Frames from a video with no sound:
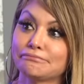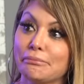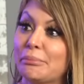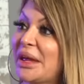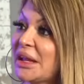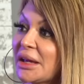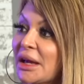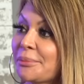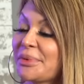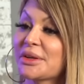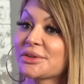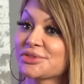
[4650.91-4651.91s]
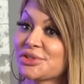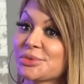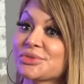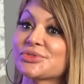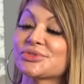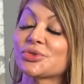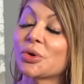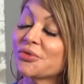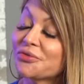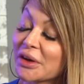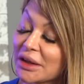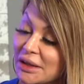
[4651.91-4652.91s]
beca, because she was so
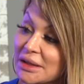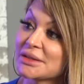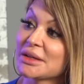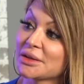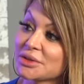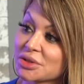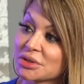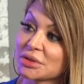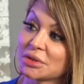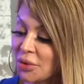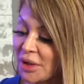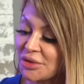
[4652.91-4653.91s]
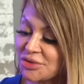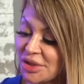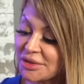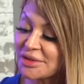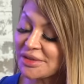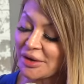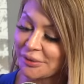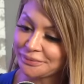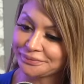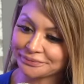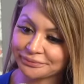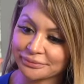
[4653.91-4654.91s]
fucking intelligent. Okay, check this out.
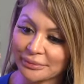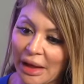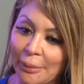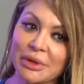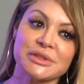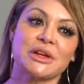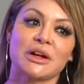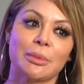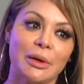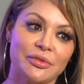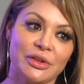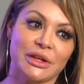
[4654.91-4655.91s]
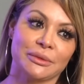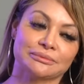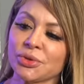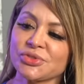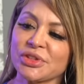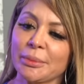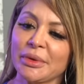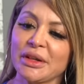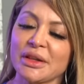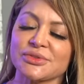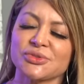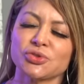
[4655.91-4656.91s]
I'm going to talk about Vicky. There's
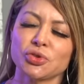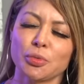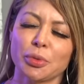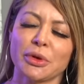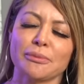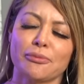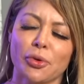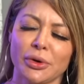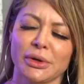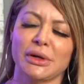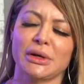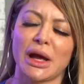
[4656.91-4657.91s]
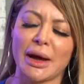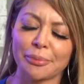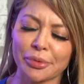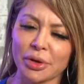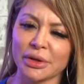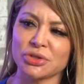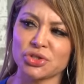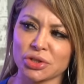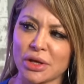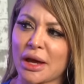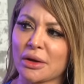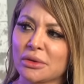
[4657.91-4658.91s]
somebody that's super important in opera in
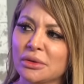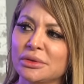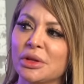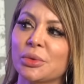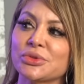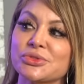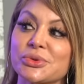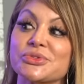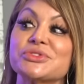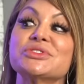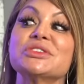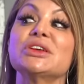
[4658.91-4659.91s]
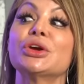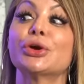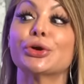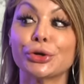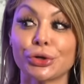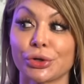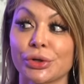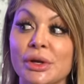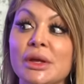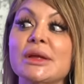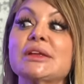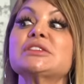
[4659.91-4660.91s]
Chicago that went to go see her.
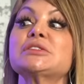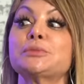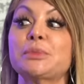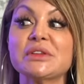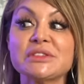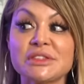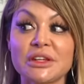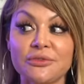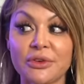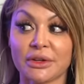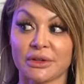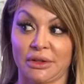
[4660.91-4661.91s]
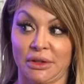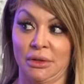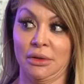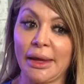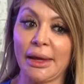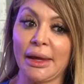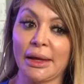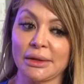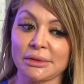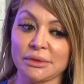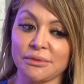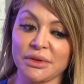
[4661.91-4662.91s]
Specifically,
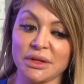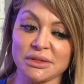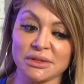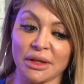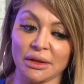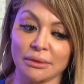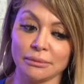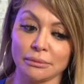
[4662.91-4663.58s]
and Vicky's like,